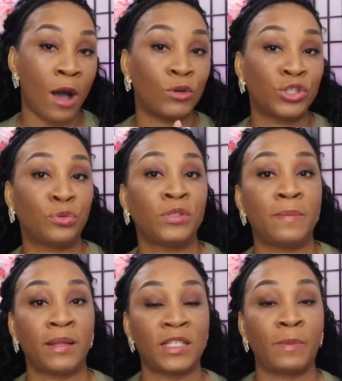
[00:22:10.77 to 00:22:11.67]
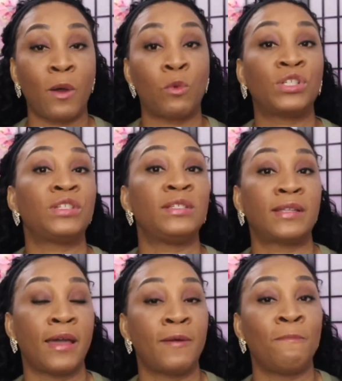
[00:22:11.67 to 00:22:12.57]
I was truly blessed by what she
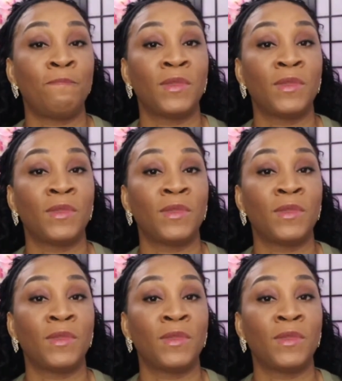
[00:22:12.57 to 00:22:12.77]
said.